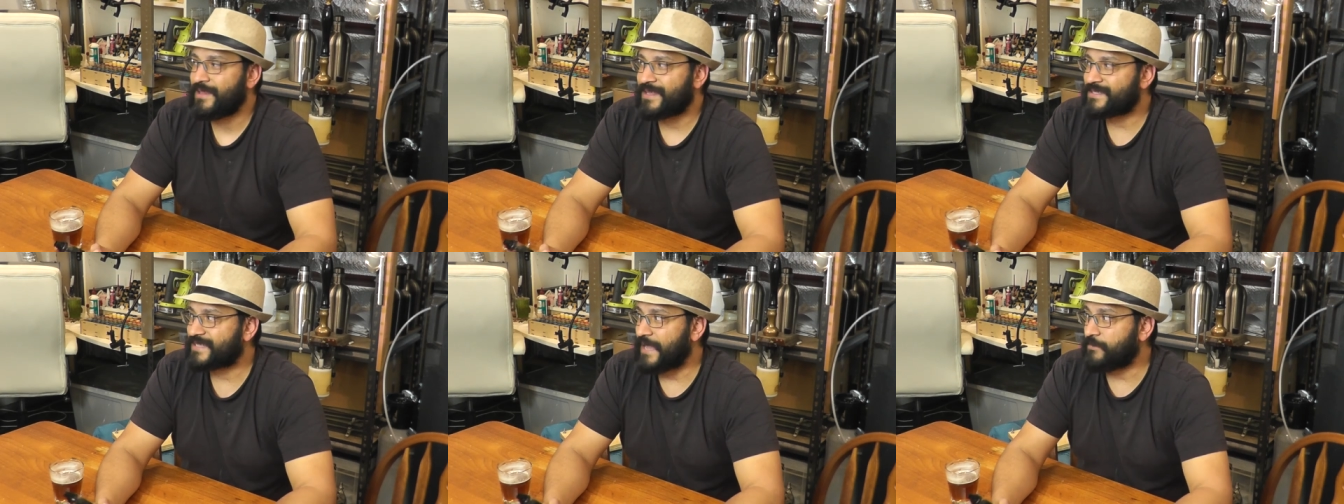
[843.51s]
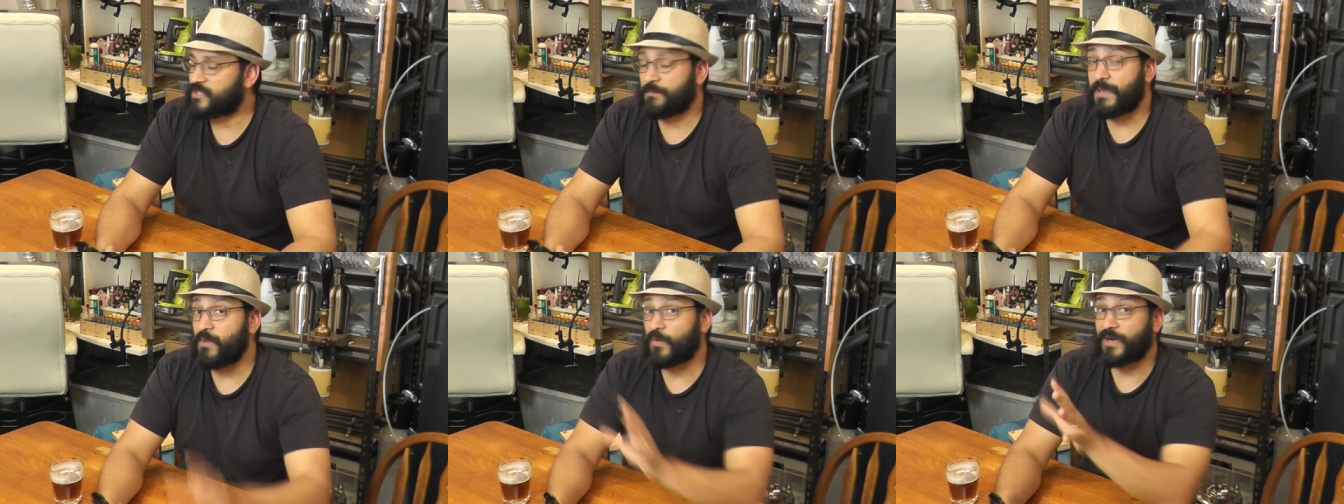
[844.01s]
That seems to
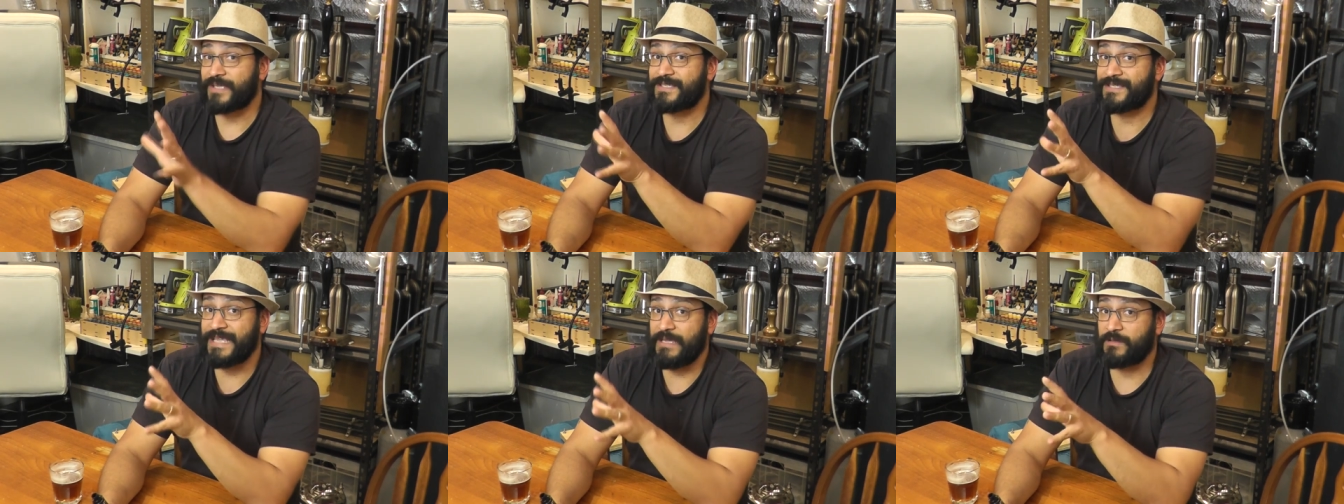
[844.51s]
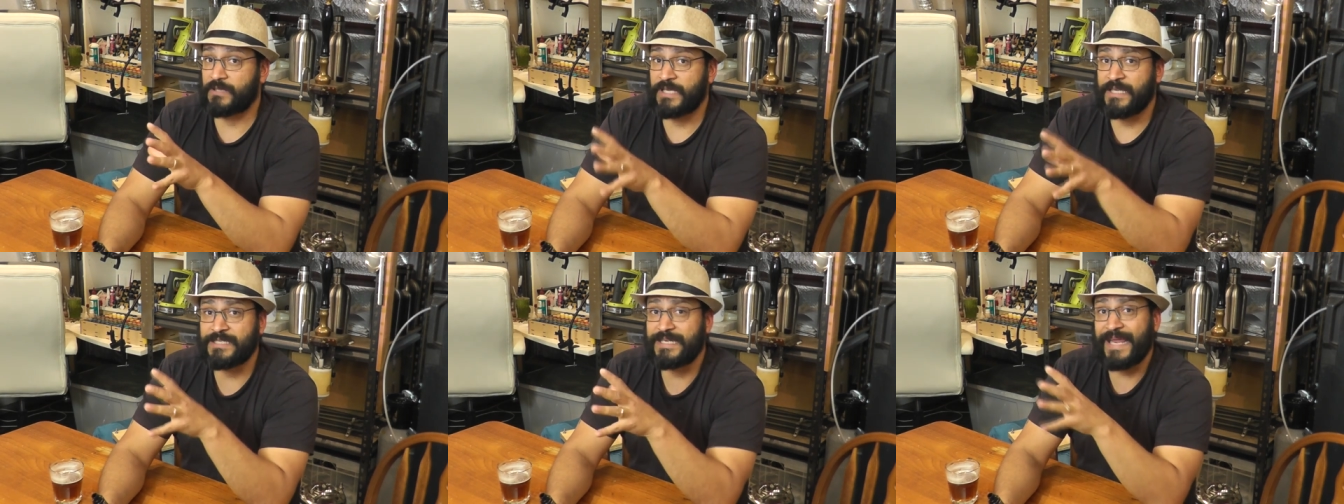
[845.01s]
be what I see on
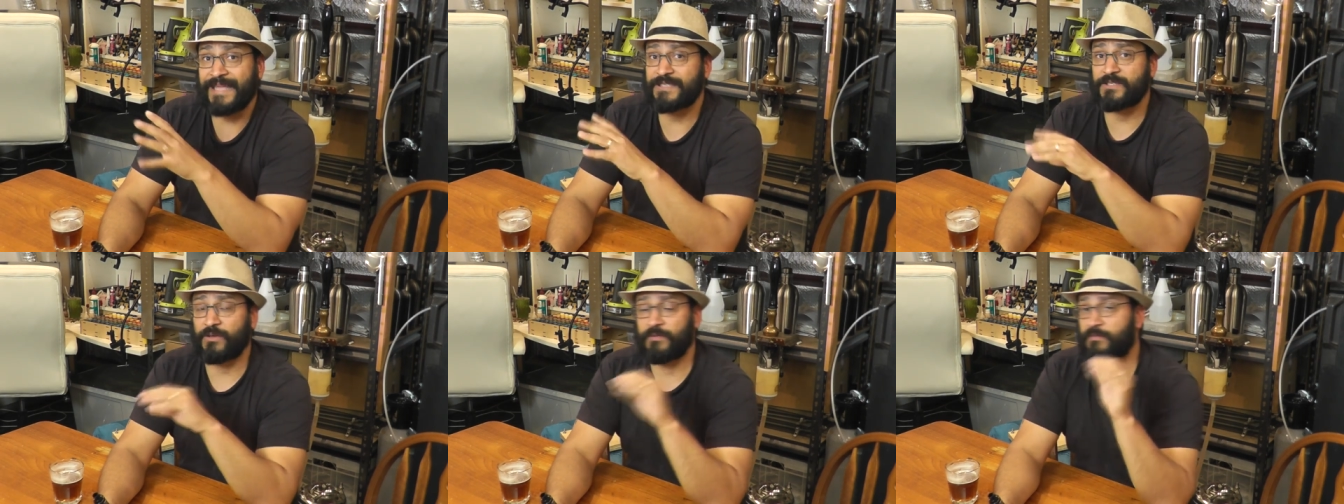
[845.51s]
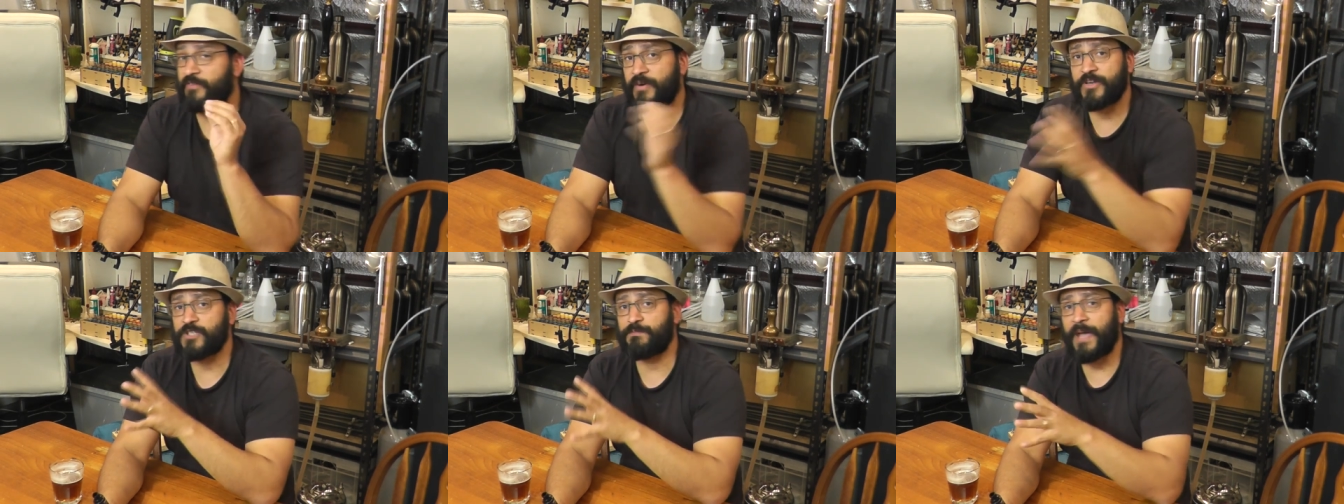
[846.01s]
the internet, on
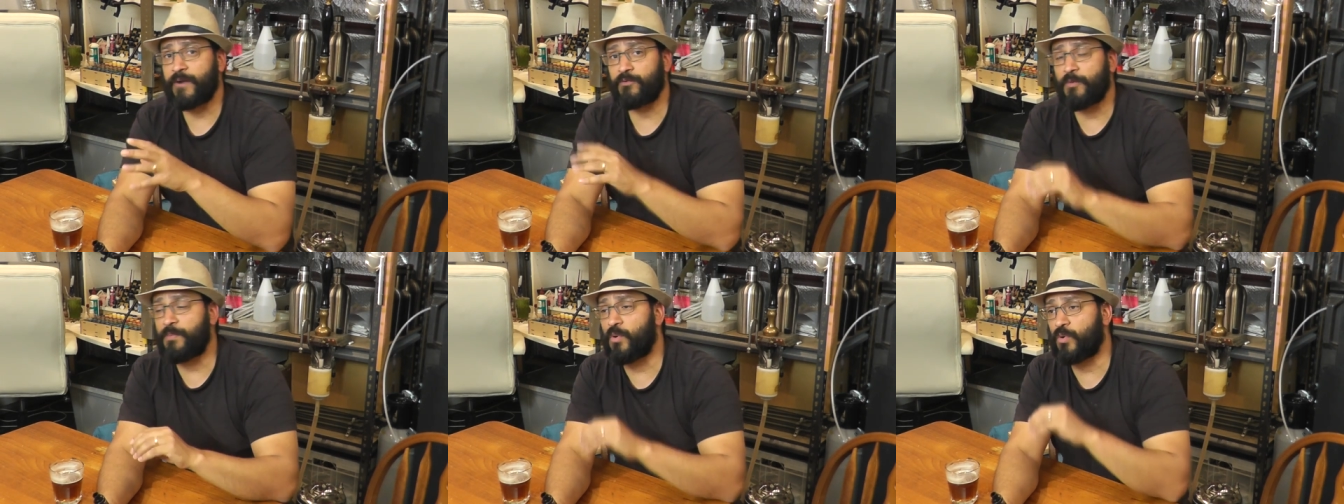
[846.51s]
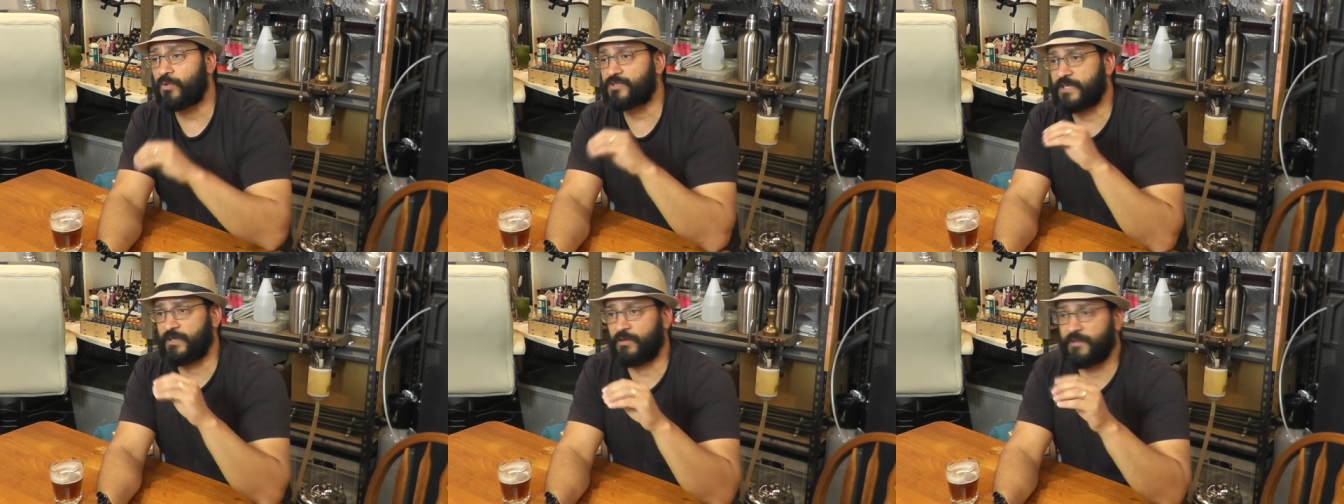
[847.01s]
various battle
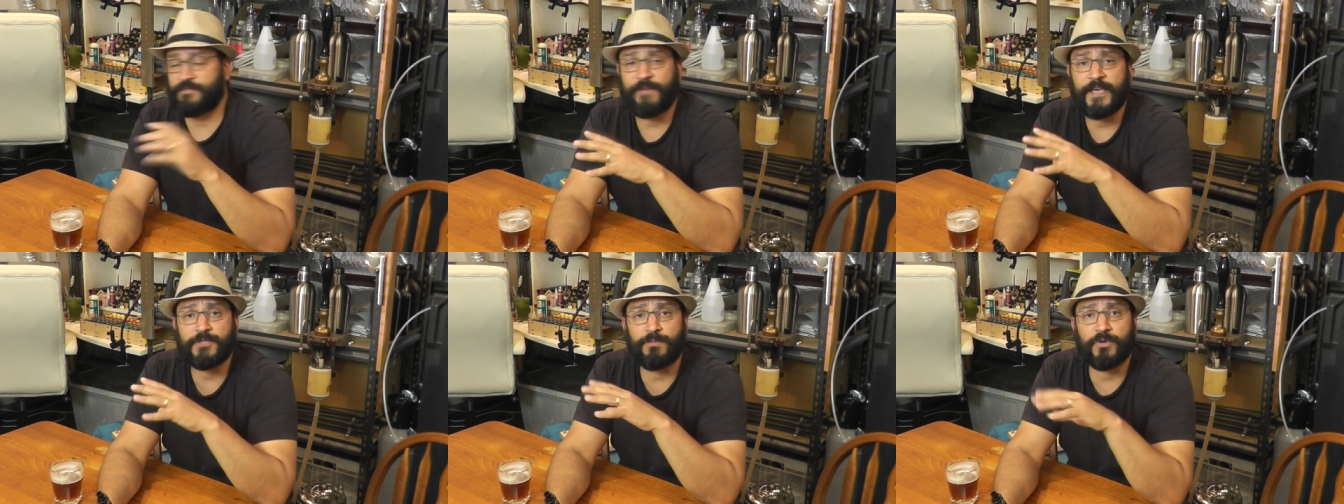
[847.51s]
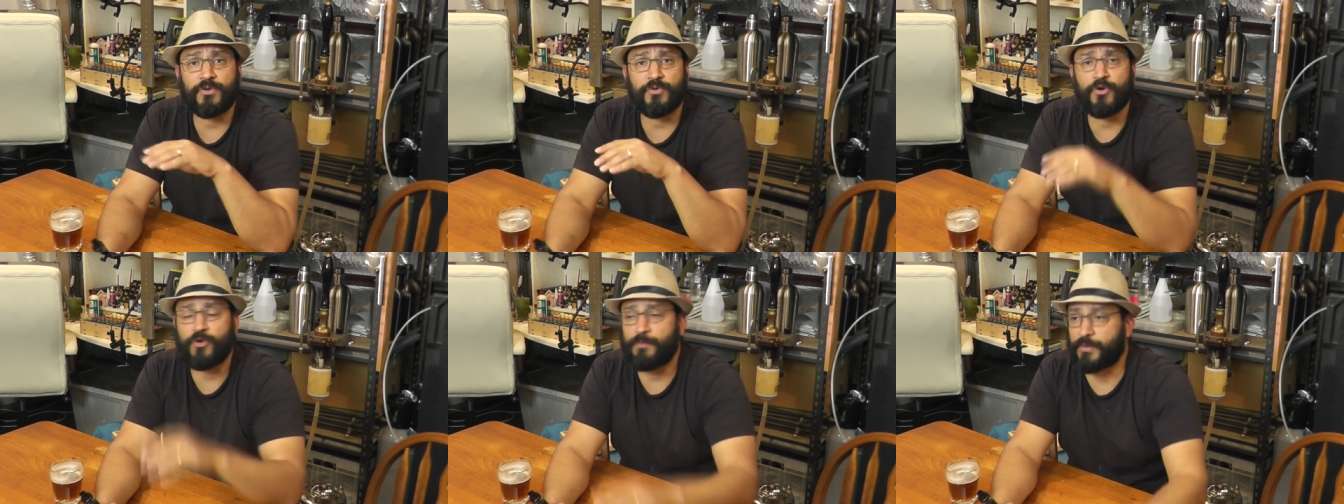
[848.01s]
reports, and on the Facebook
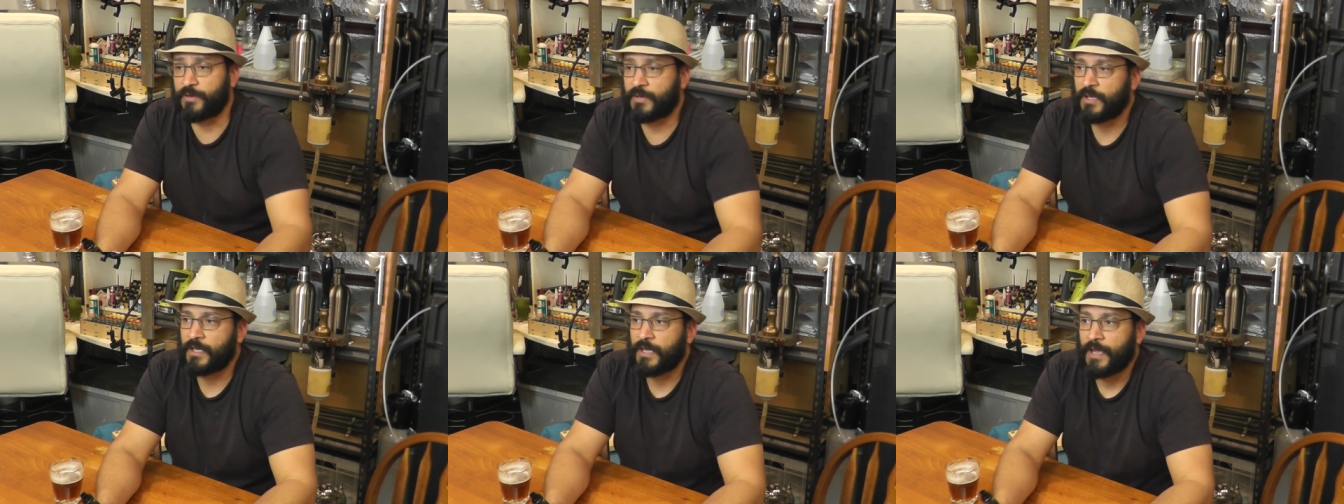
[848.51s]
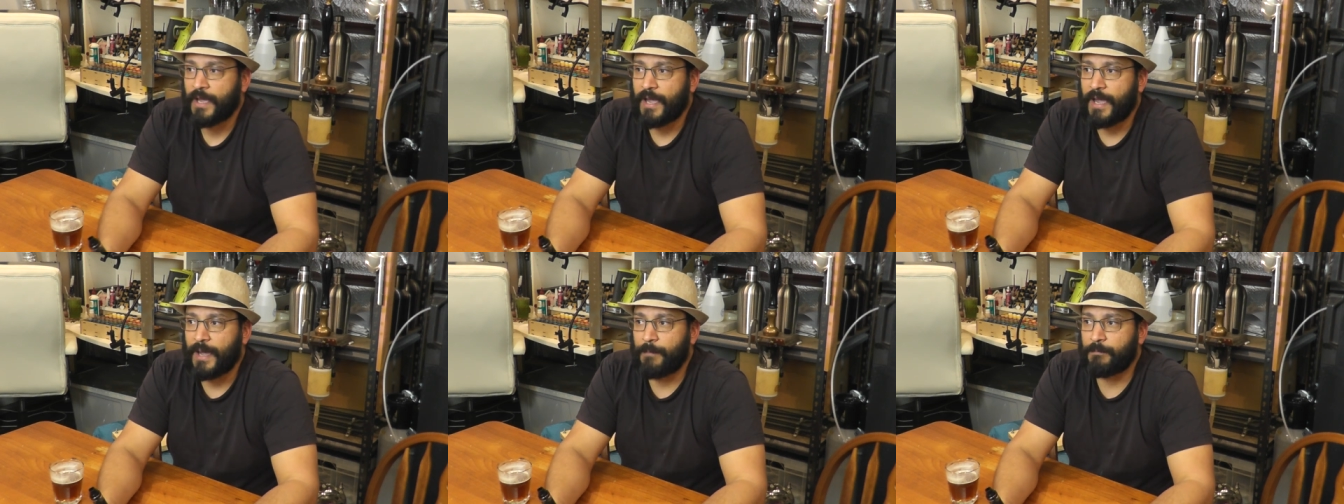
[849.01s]
group, and
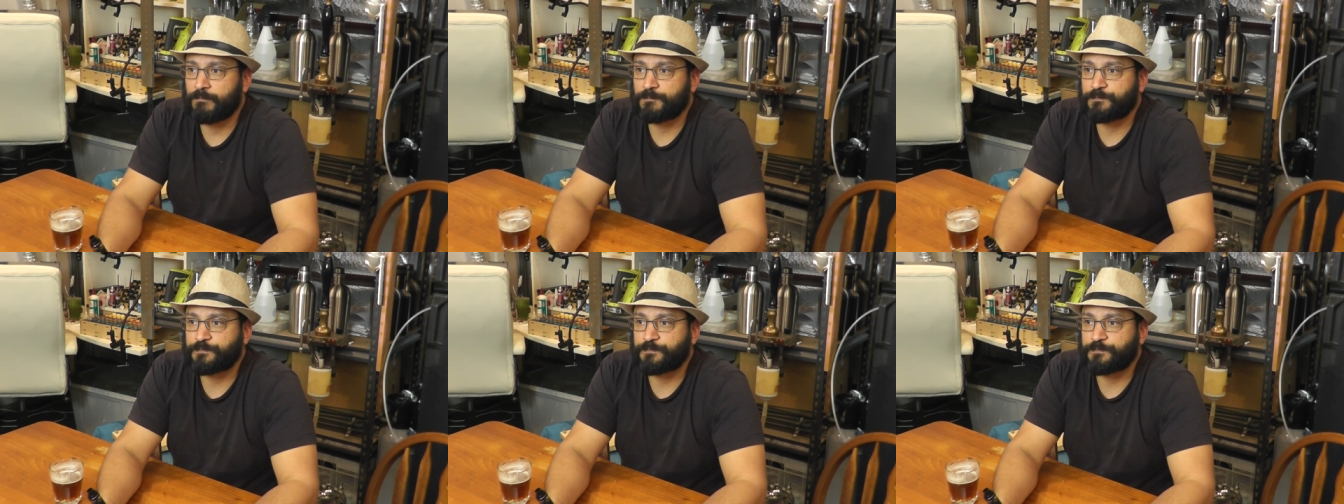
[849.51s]
um,